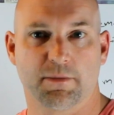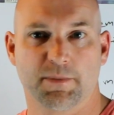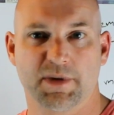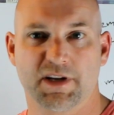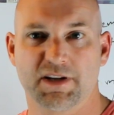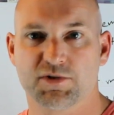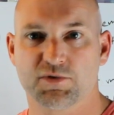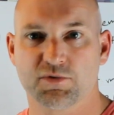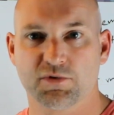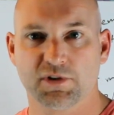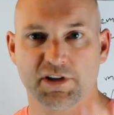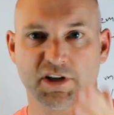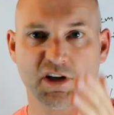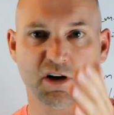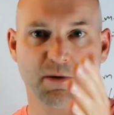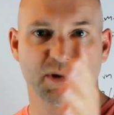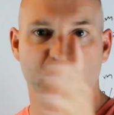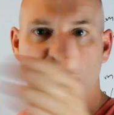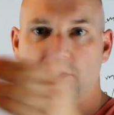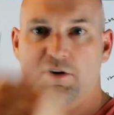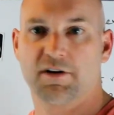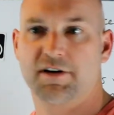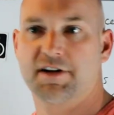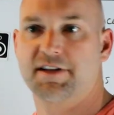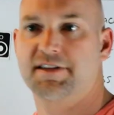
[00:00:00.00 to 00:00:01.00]
I mean, it's really going to
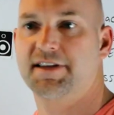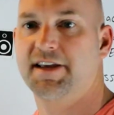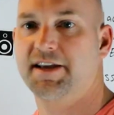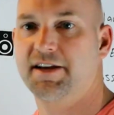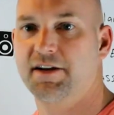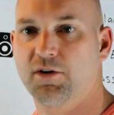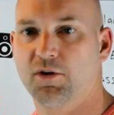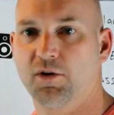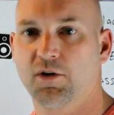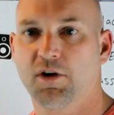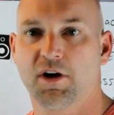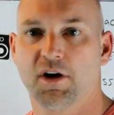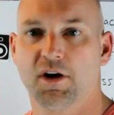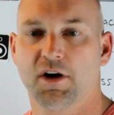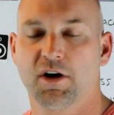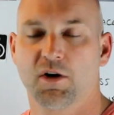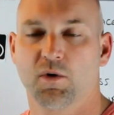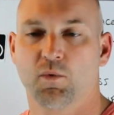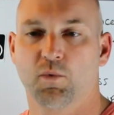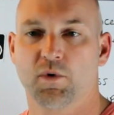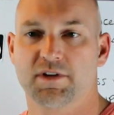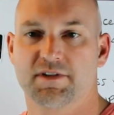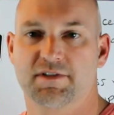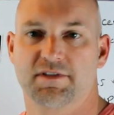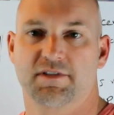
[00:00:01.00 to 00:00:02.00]
be hard to tell
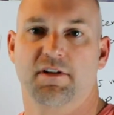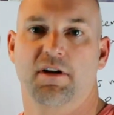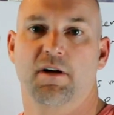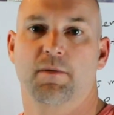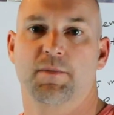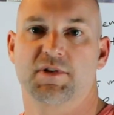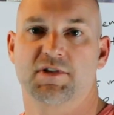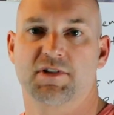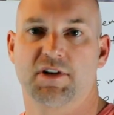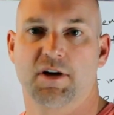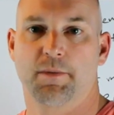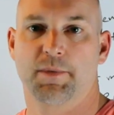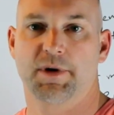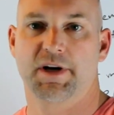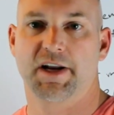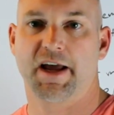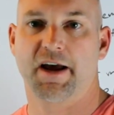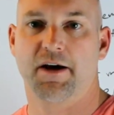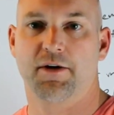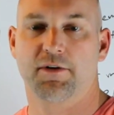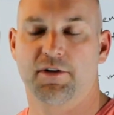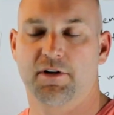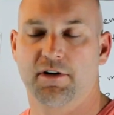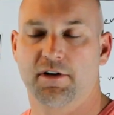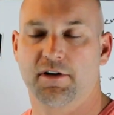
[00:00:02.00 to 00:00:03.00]
what sub it's coming
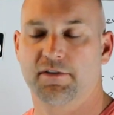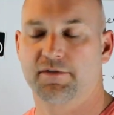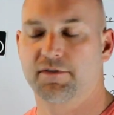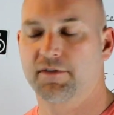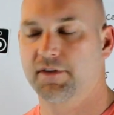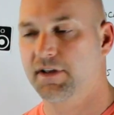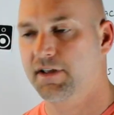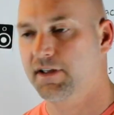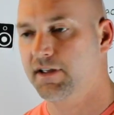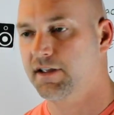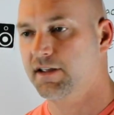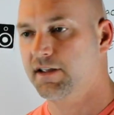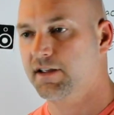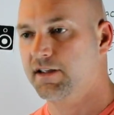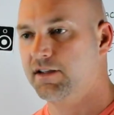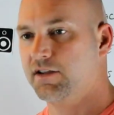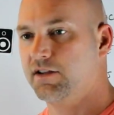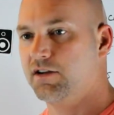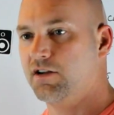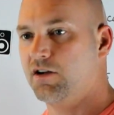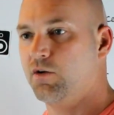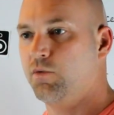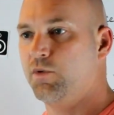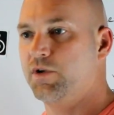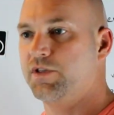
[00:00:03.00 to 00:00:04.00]
out of,
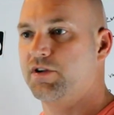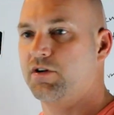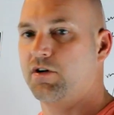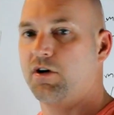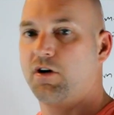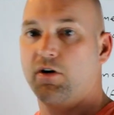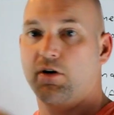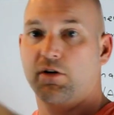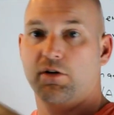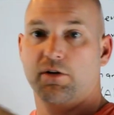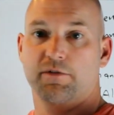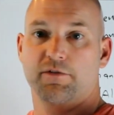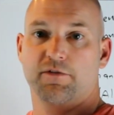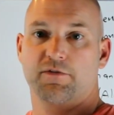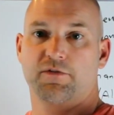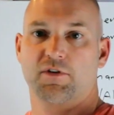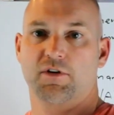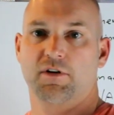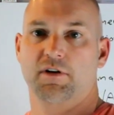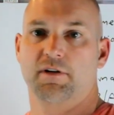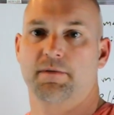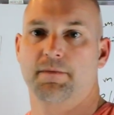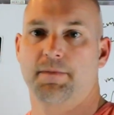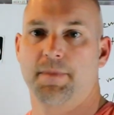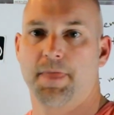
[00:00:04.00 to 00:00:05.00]
you know, when they're all up
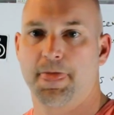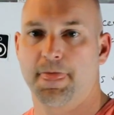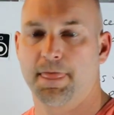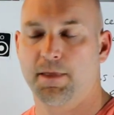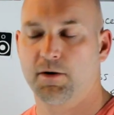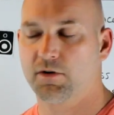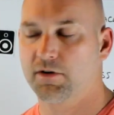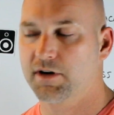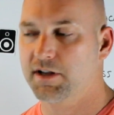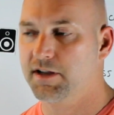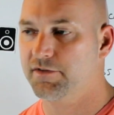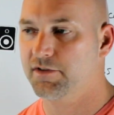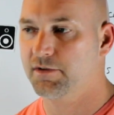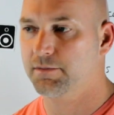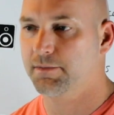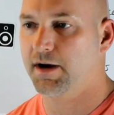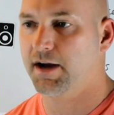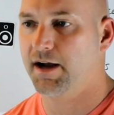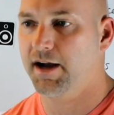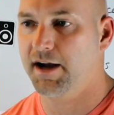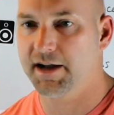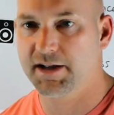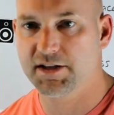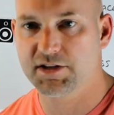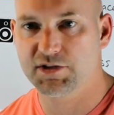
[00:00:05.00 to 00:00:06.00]
front or even
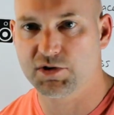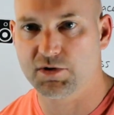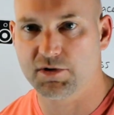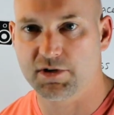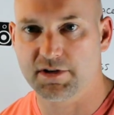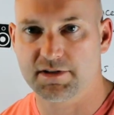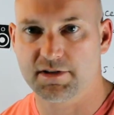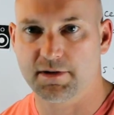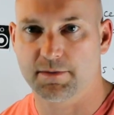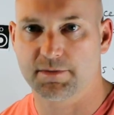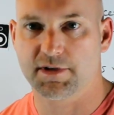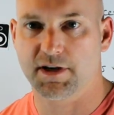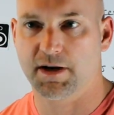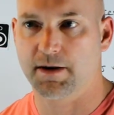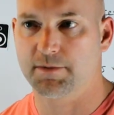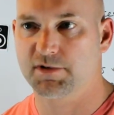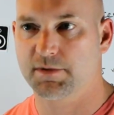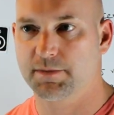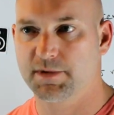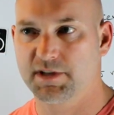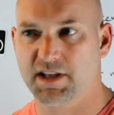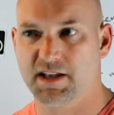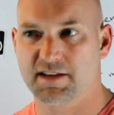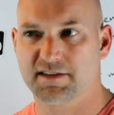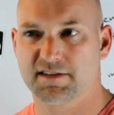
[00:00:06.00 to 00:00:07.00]
behind you at sometimes.
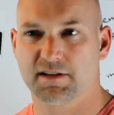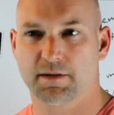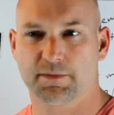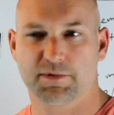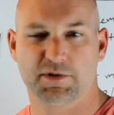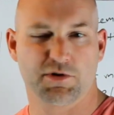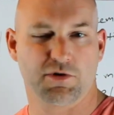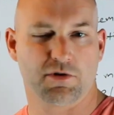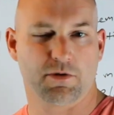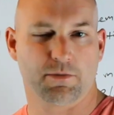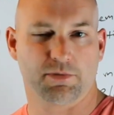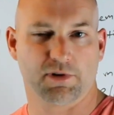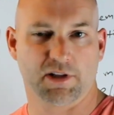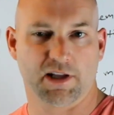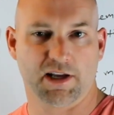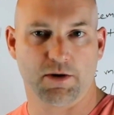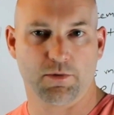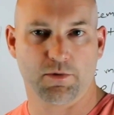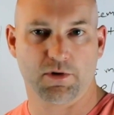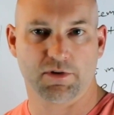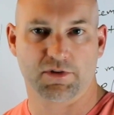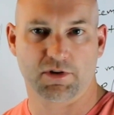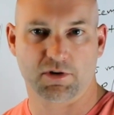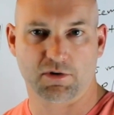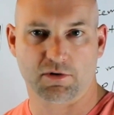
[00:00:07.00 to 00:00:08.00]
I mean, that's something you can play
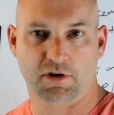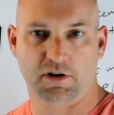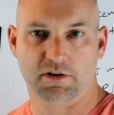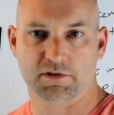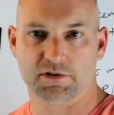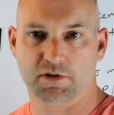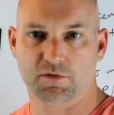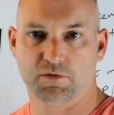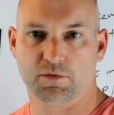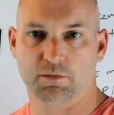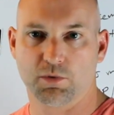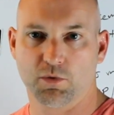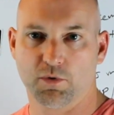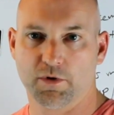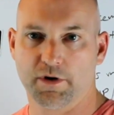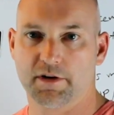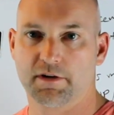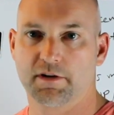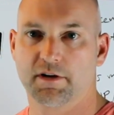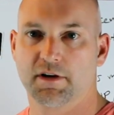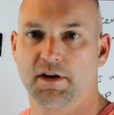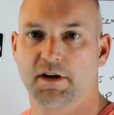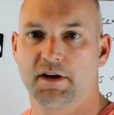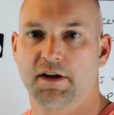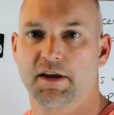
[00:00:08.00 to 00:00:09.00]
with the crossover
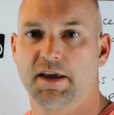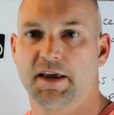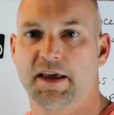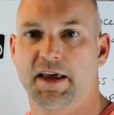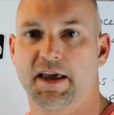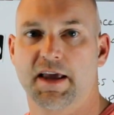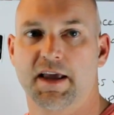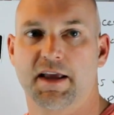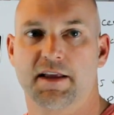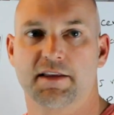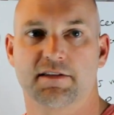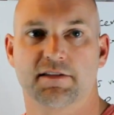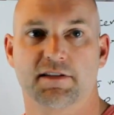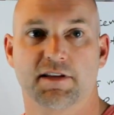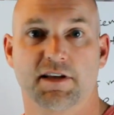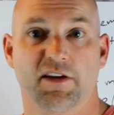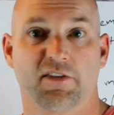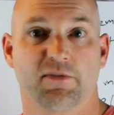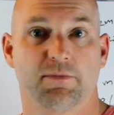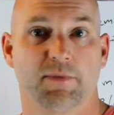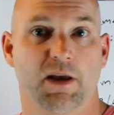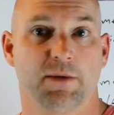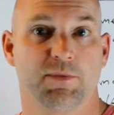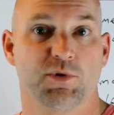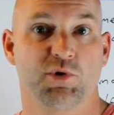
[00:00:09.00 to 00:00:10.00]
point and see
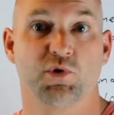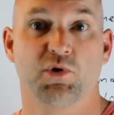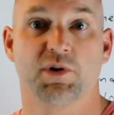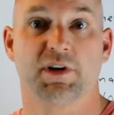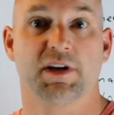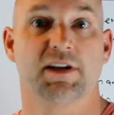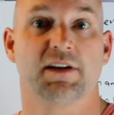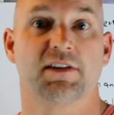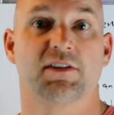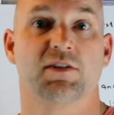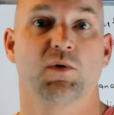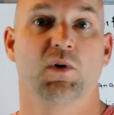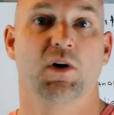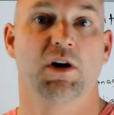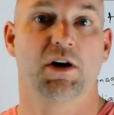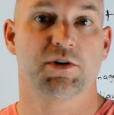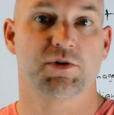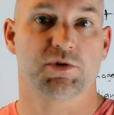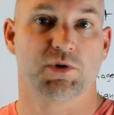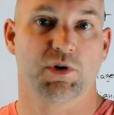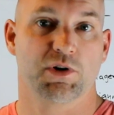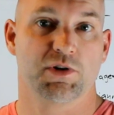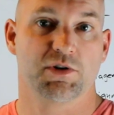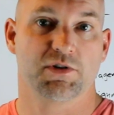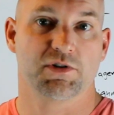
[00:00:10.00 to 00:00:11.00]
if maybe you can get it to
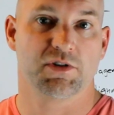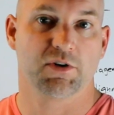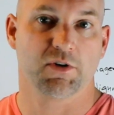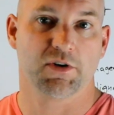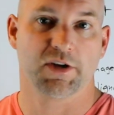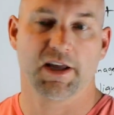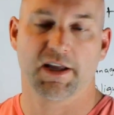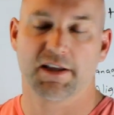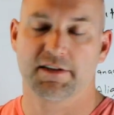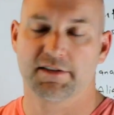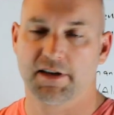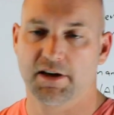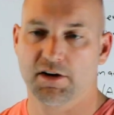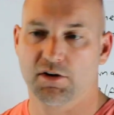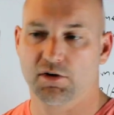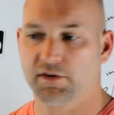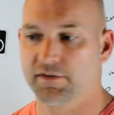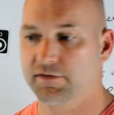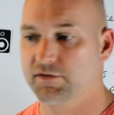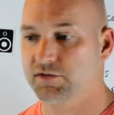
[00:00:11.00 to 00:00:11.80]
100 and you still can't tell.